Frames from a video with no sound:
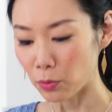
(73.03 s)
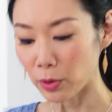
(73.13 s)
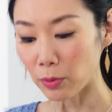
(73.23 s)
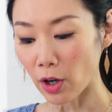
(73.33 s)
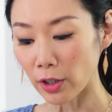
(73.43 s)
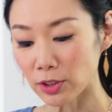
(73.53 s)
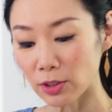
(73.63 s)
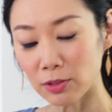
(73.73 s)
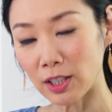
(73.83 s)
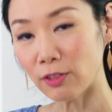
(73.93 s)
We will
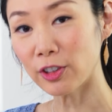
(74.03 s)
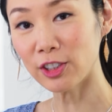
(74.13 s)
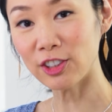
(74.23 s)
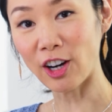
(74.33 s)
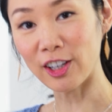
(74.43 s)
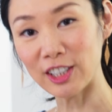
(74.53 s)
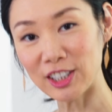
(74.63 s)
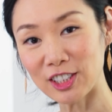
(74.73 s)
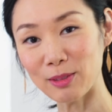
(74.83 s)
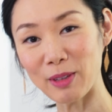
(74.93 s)
also need, for
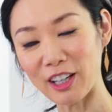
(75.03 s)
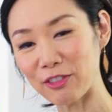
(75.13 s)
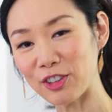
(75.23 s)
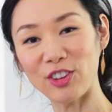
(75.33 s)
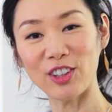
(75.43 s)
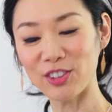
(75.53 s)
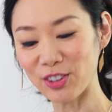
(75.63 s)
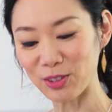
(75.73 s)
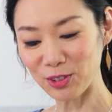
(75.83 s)
garnish, to make everything look